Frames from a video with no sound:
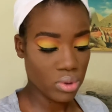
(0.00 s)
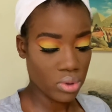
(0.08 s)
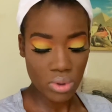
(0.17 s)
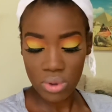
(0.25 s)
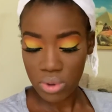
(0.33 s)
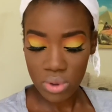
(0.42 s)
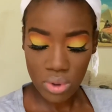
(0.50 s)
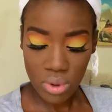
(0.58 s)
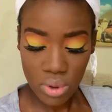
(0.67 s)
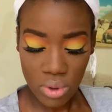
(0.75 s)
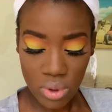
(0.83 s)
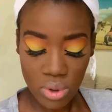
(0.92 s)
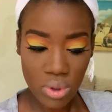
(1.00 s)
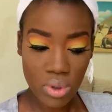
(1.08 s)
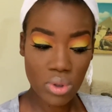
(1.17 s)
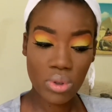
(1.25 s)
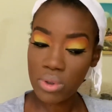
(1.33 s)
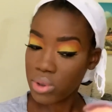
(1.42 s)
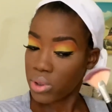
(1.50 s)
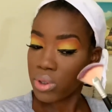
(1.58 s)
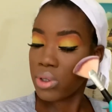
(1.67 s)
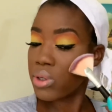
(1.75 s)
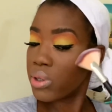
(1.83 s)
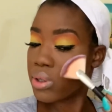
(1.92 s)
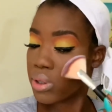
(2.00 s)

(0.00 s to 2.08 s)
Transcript: and it's